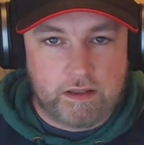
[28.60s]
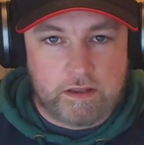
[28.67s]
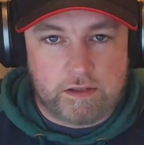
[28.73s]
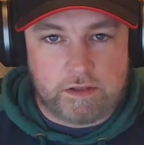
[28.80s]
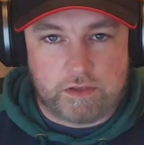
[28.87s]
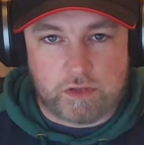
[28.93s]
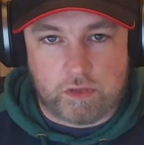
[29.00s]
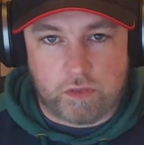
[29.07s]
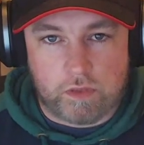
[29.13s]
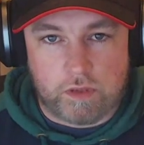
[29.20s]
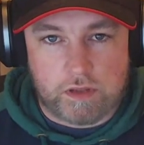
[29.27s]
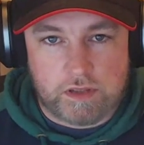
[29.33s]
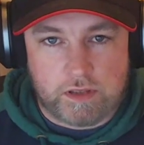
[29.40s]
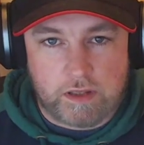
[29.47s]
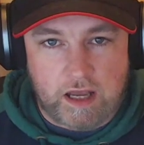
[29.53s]
So
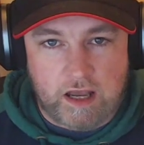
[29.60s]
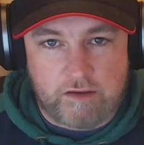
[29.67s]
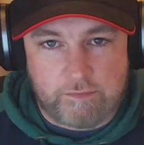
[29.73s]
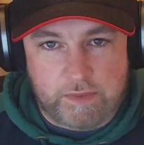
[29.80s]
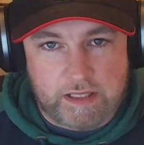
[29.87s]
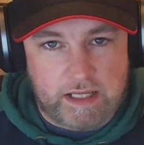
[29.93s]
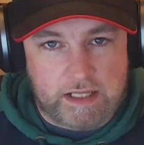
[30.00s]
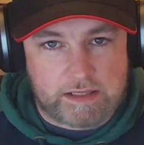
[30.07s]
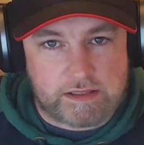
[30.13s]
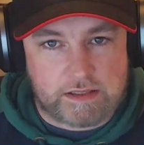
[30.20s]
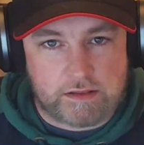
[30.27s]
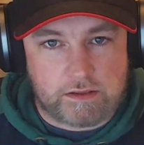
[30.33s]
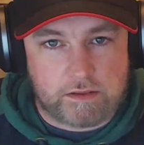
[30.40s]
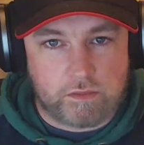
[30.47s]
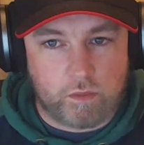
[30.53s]
I've been
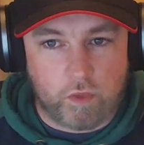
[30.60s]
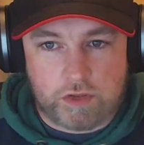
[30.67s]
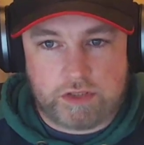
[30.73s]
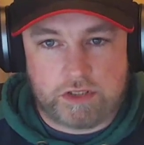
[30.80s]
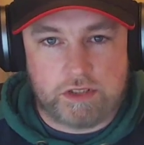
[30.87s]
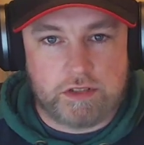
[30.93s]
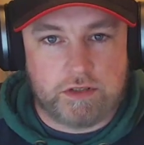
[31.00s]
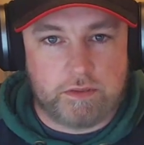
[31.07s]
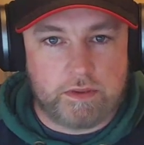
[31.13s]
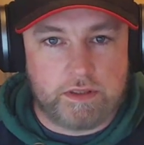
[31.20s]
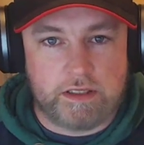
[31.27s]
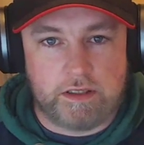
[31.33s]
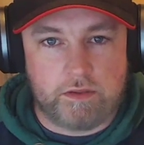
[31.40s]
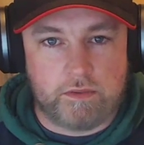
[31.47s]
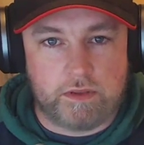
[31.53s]
asked, what do you do in
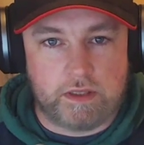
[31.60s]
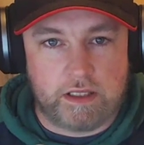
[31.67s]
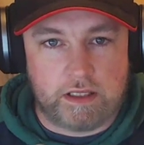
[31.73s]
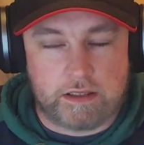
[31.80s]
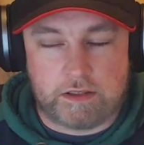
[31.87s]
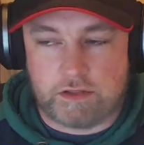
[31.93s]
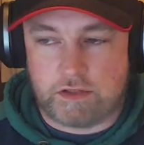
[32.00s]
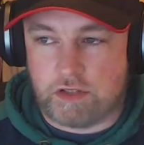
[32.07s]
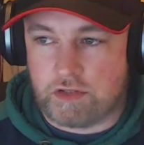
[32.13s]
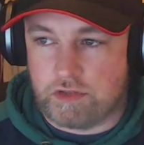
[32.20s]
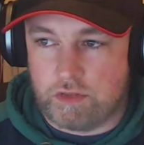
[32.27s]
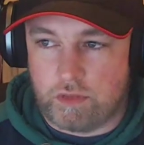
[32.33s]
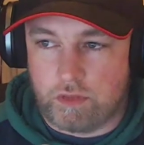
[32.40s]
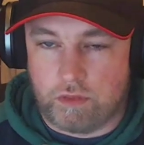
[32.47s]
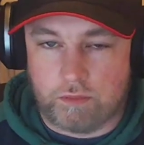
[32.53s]
the UK? Because there's
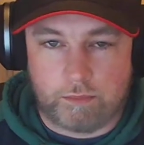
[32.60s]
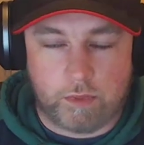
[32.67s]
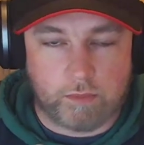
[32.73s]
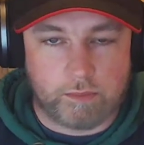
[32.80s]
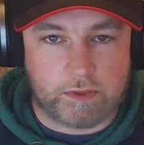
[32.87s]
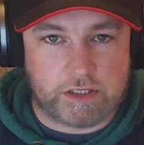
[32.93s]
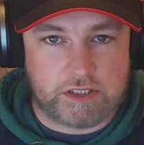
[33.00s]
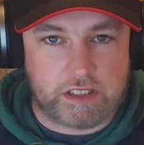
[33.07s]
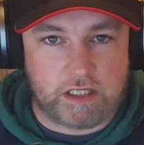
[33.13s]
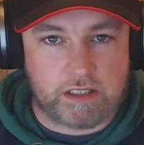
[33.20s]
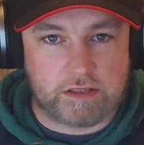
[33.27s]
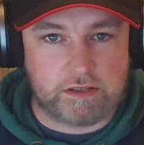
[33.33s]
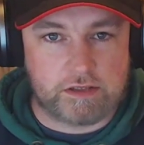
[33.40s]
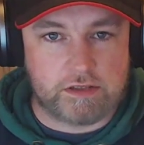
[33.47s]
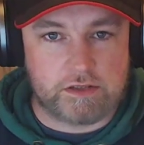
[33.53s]
no public
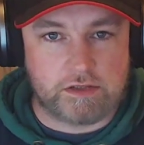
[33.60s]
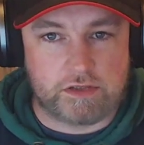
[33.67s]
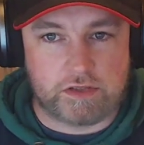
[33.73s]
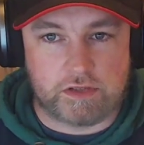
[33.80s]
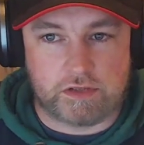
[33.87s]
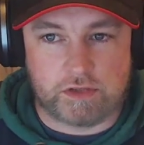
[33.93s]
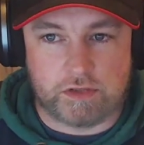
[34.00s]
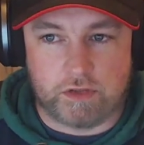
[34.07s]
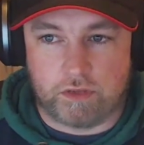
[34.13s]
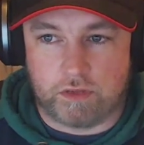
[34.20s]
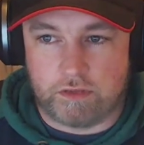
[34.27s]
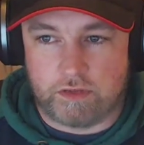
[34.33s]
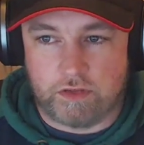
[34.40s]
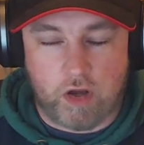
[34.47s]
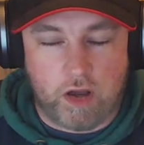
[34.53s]
shelters,
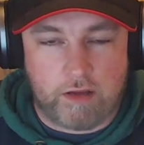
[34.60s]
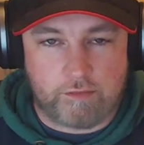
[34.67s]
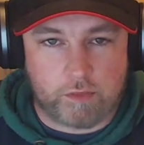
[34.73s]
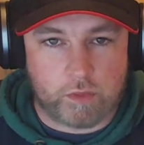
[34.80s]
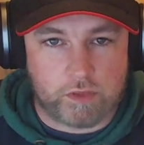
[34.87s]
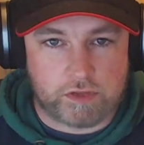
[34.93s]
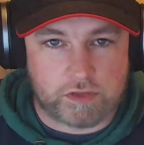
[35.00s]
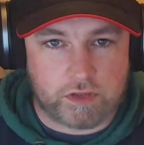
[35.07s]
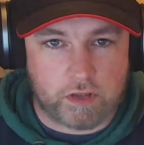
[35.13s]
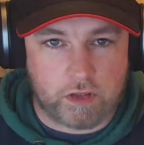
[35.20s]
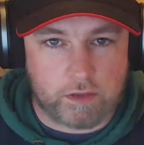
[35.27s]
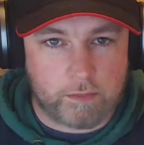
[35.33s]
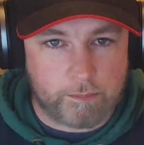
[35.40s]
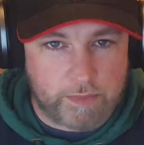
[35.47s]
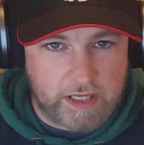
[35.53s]
not everyone's
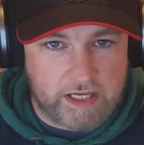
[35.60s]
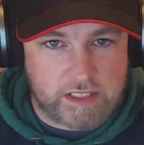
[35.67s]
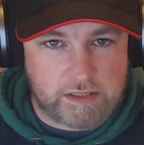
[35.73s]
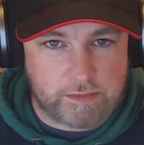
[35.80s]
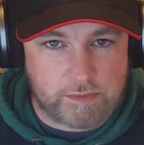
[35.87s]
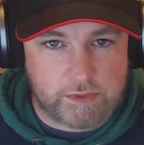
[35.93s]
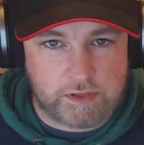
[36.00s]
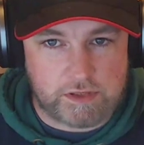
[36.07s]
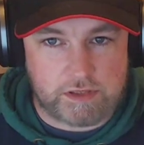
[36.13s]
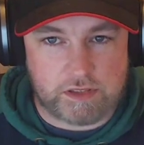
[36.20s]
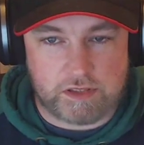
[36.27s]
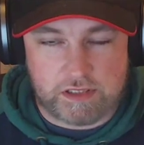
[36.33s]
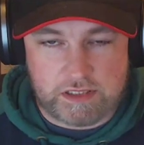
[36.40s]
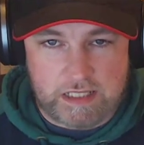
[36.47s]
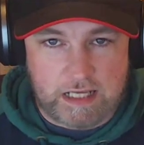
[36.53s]
got basements and
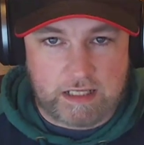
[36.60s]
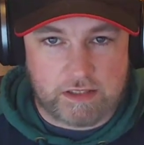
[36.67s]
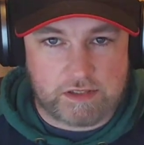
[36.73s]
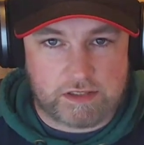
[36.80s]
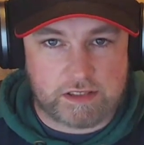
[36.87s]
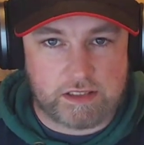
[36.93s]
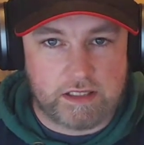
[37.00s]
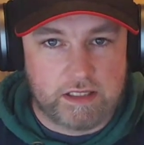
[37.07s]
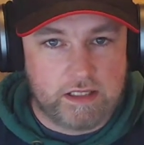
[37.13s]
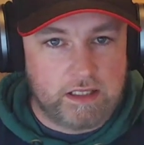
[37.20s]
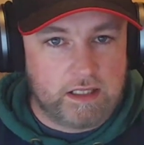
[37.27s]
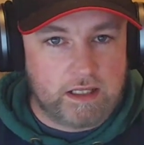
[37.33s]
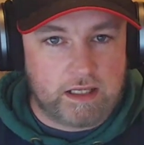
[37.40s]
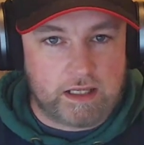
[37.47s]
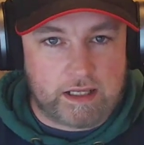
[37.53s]
cellars
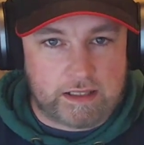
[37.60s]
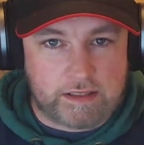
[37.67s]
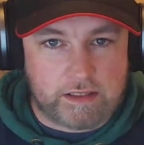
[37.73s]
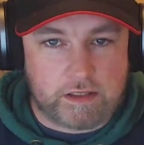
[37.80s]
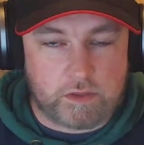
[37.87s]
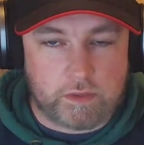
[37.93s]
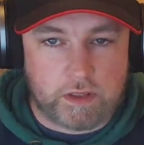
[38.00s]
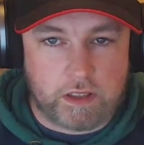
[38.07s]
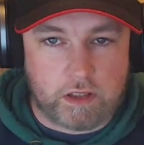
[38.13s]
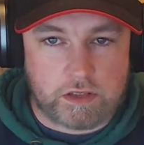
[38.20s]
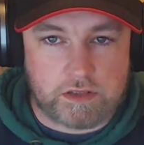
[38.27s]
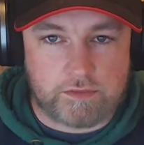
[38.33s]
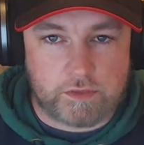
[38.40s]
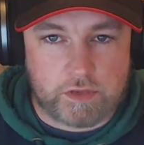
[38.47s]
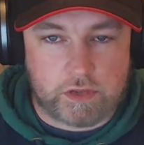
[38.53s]
like they do in
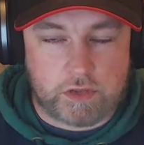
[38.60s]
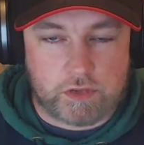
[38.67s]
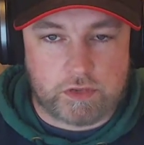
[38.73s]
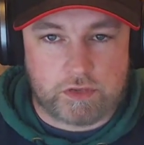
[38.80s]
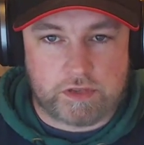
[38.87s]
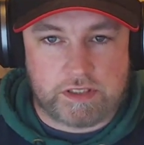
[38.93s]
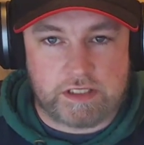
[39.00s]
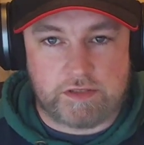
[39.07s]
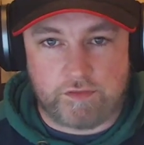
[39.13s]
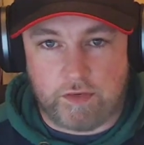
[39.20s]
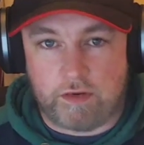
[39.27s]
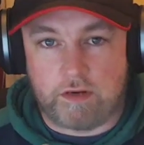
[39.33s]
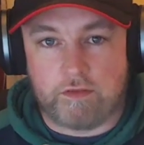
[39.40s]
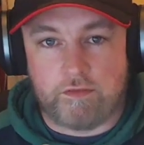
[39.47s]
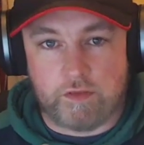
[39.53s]
lots of other countries.
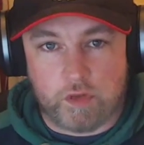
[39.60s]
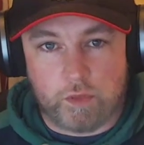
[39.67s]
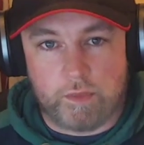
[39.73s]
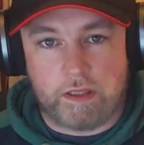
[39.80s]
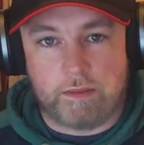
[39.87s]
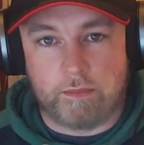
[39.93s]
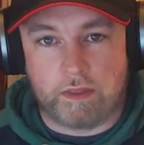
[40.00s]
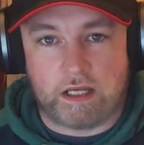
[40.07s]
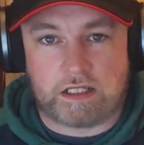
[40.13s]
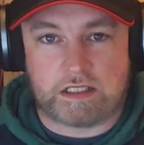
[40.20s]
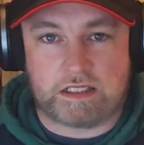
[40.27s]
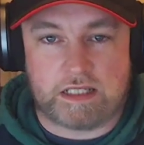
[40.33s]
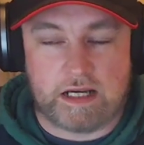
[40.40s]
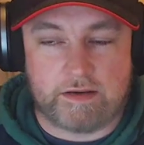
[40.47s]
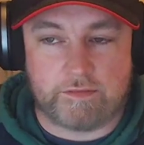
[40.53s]
Very few people
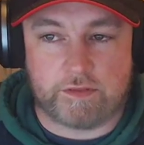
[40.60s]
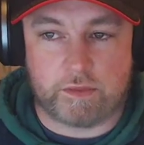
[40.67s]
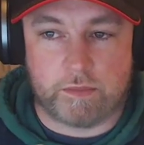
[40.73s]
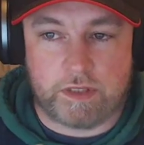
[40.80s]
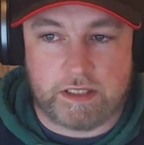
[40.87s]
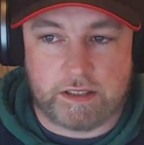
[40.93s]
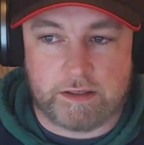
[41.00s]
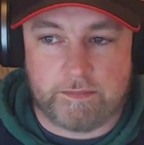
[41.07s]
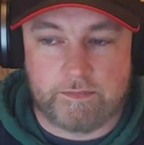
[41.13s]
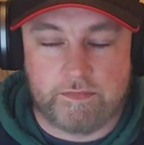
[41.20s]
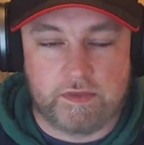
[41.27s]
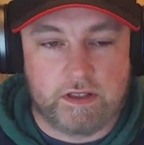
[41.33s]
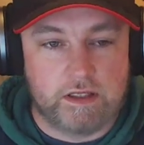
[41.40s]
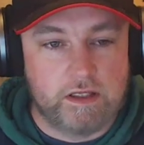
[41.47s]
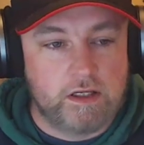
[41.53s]
actually have them here.
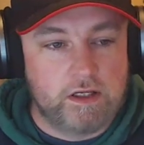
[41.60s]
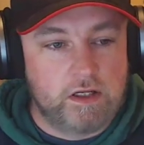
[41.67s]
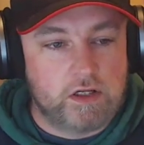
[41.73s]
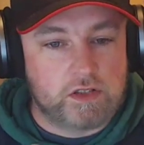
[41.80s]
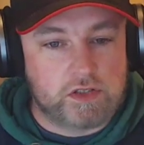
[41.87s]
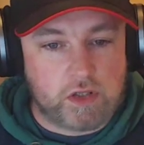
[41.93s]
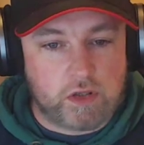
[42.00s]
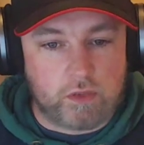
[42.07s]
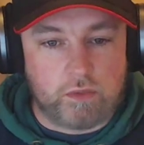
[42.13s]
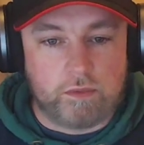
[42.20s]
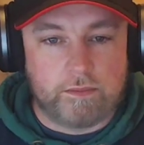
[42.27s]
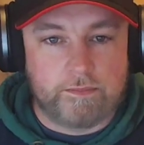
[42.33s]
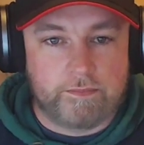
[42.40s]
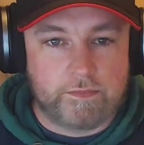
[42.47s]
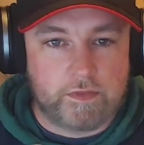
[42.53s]
So
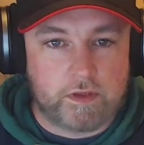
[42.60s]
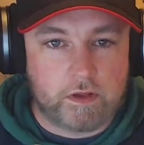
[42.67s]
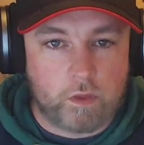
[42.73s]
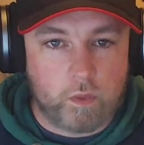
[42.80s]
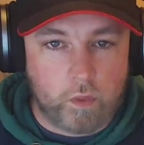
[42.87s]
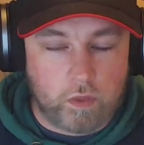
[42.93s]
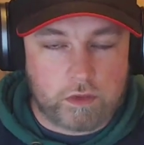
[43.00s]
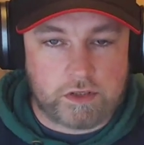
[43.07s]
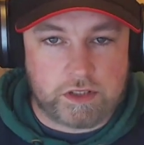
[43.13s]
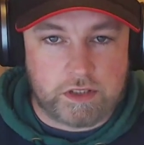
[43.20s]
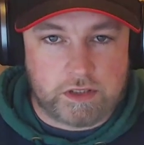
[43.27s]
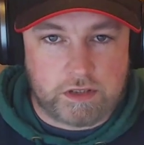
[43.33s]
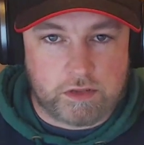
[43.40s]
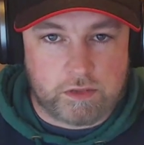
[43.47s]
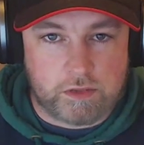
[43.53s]
what do you
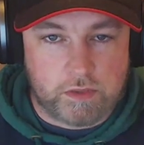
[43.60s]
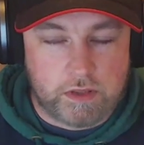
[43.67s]
do?